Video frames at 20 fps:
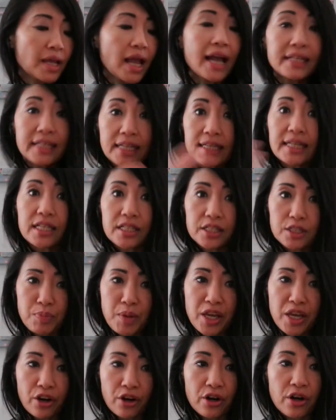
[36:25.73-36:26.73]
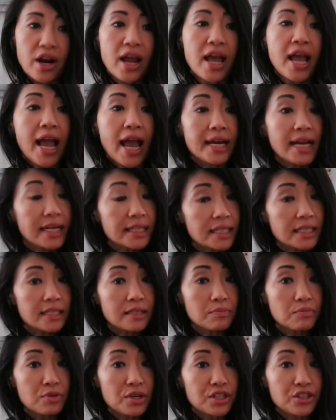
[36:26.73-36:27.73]
I needed a speaker, and I did
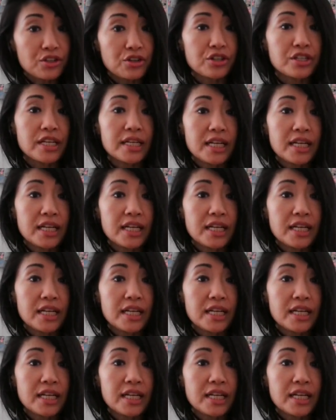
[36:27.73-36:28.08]
some research,